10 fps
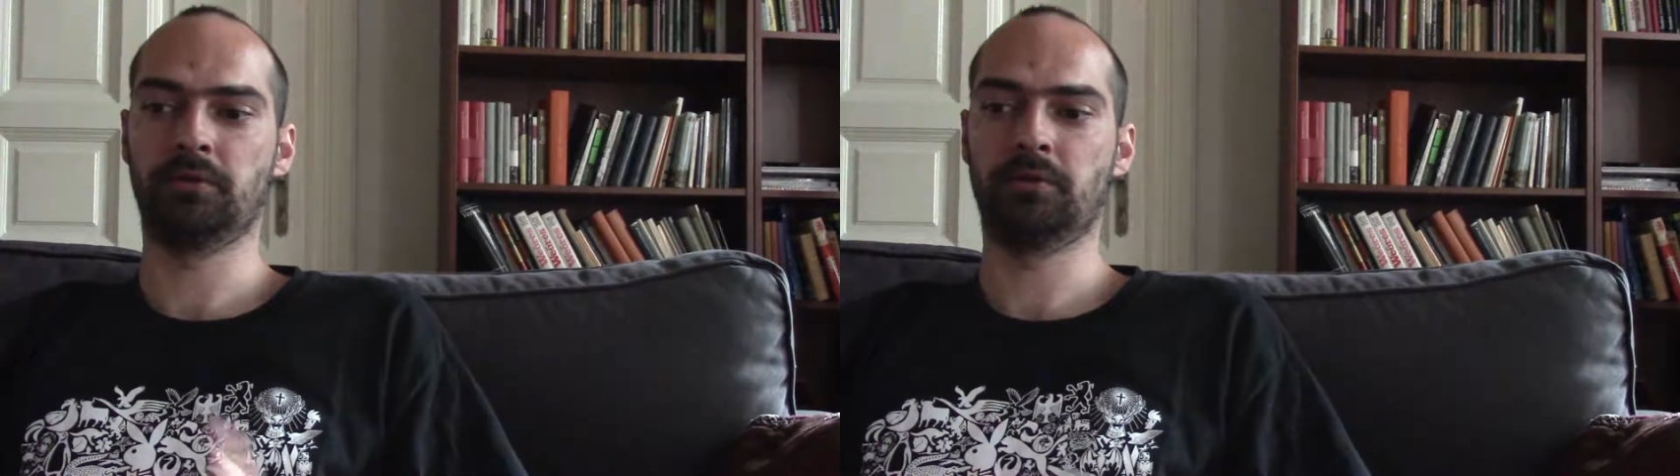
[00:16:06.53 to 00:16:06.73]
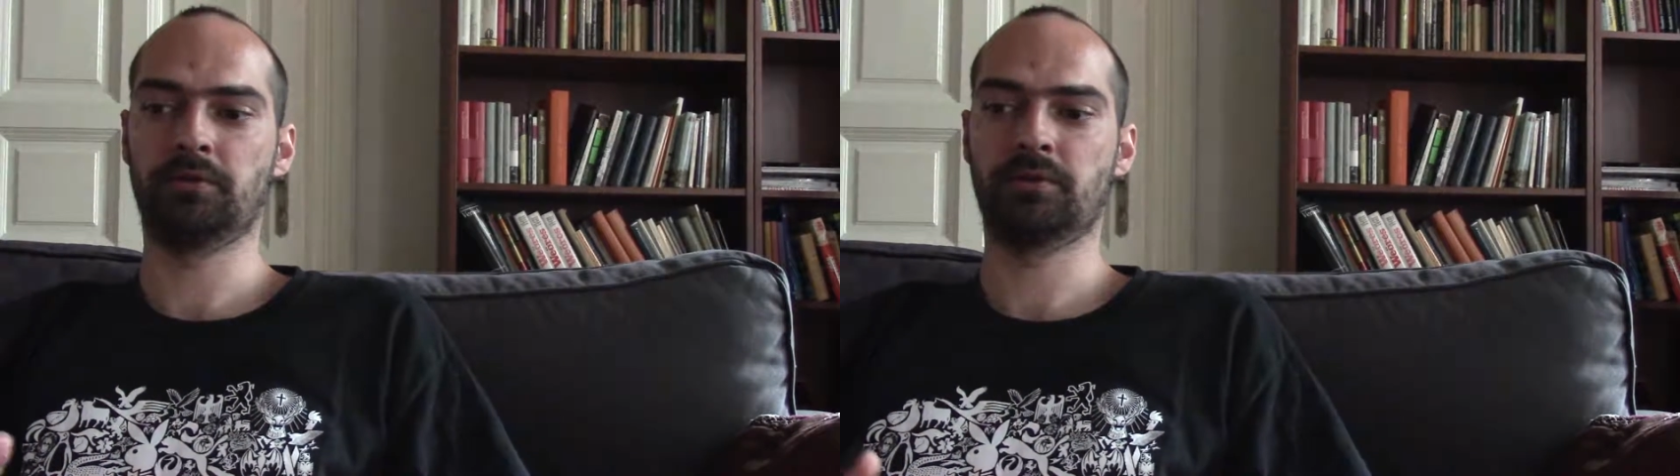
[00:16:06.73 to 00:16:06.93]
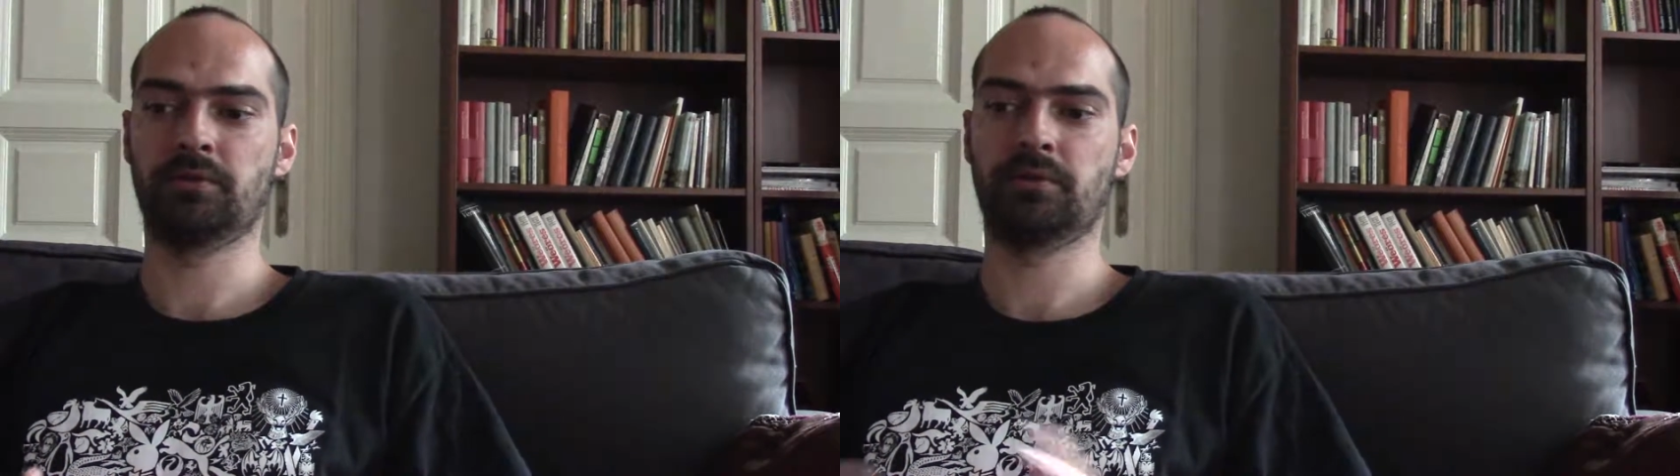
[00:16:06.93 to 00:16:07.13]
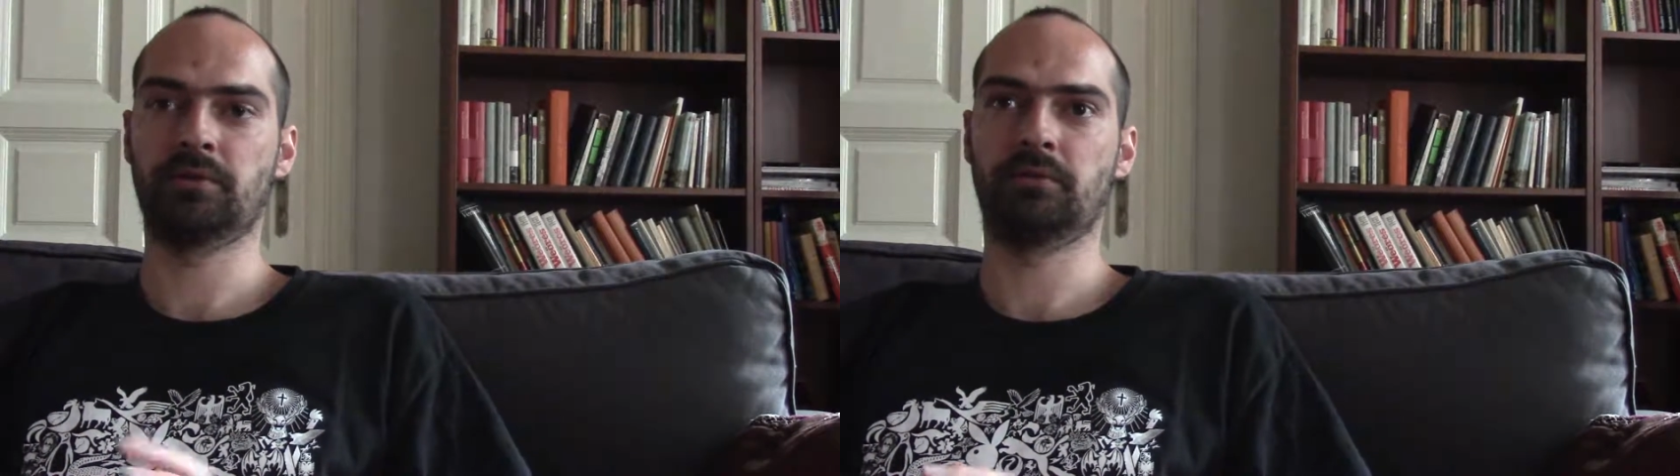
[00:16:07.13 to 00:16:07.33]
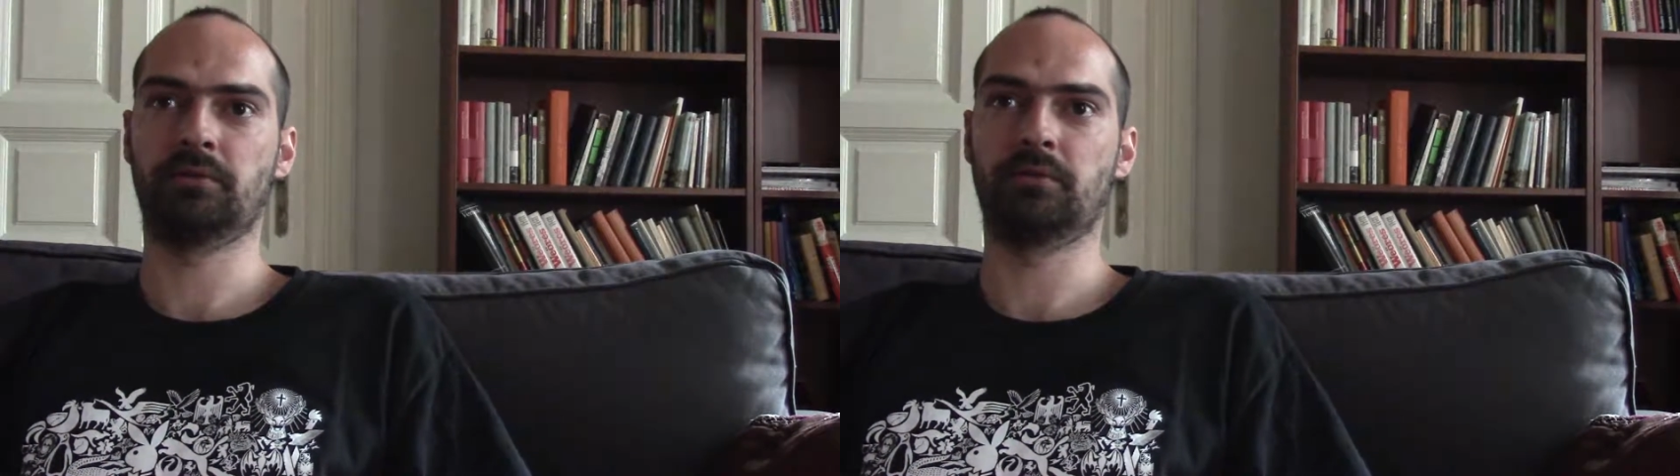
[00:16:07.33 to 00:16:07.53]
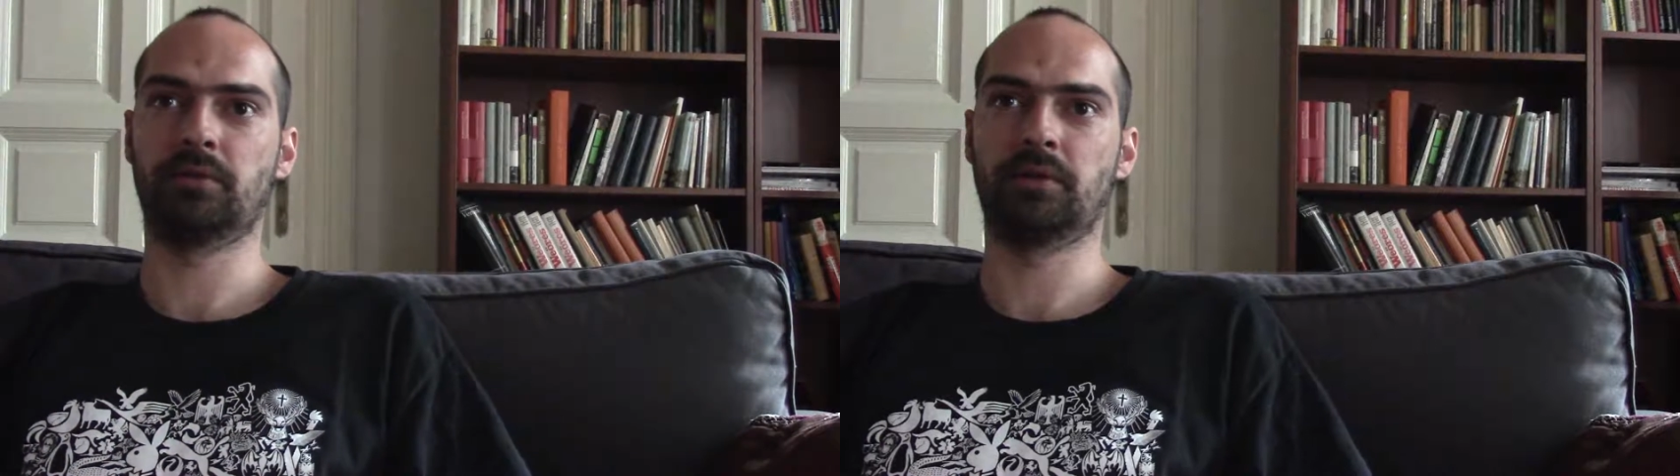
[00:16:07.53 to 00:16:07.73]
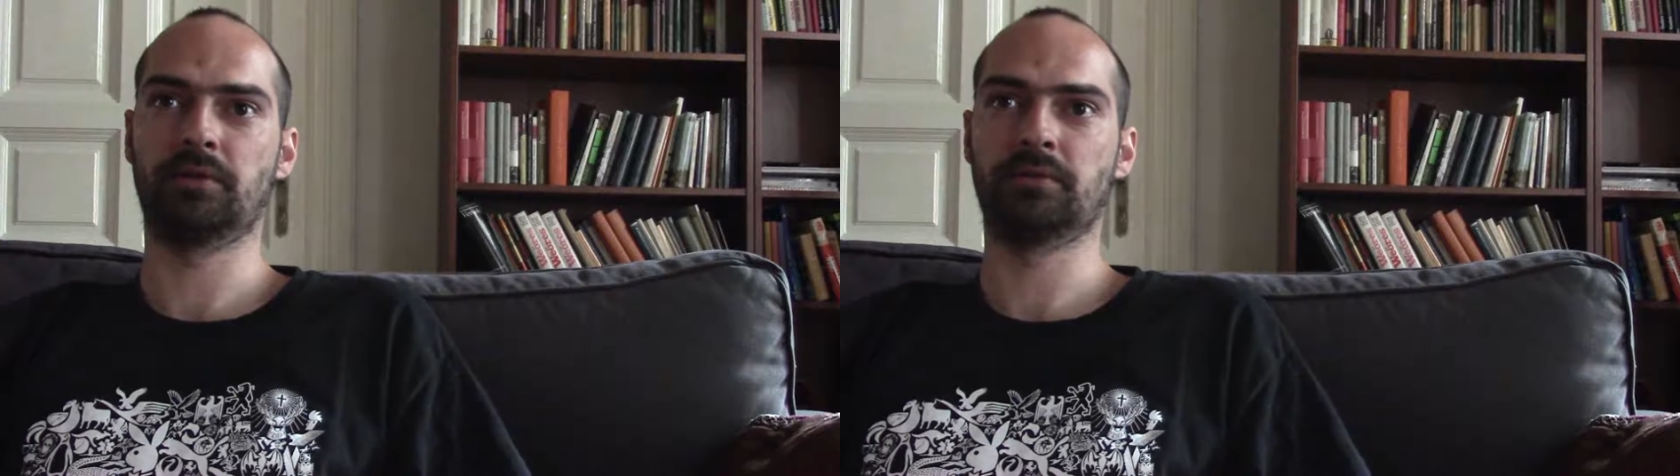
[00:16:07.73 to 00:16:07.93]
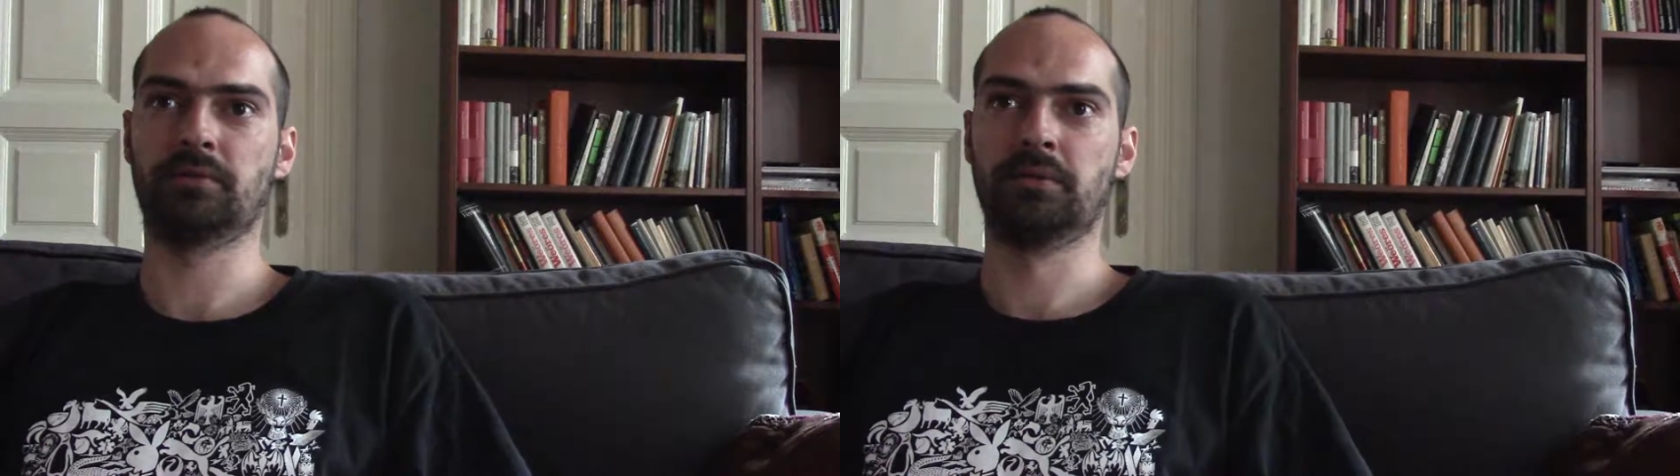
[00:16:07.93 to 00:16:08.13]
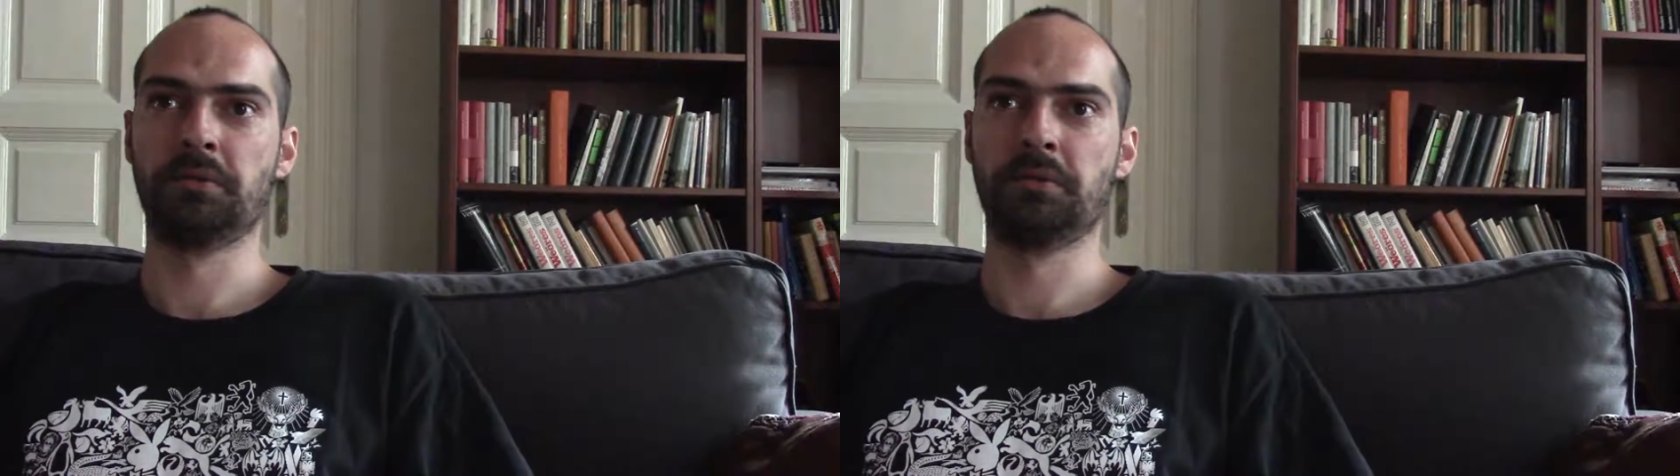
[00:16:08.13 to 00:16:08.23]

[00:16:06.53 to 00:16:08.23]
not so centralized.